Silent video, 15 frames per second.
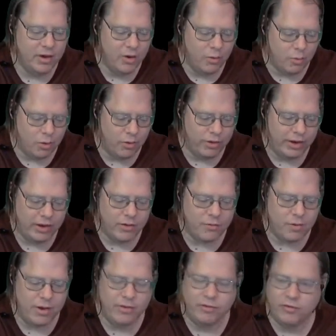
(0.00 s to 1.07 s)
we're only going to
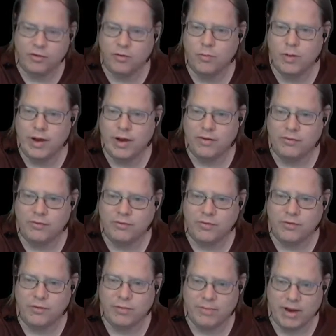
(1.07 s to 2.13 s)
run 2 wires
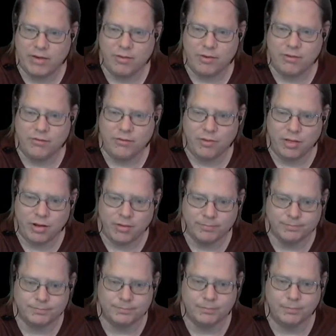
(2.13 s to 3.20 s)
to the microcontroller
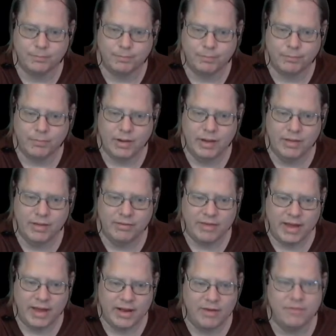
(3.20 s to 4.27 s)

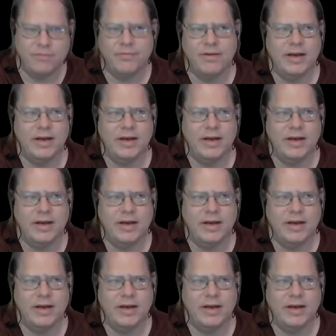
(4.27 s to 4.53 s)
instead of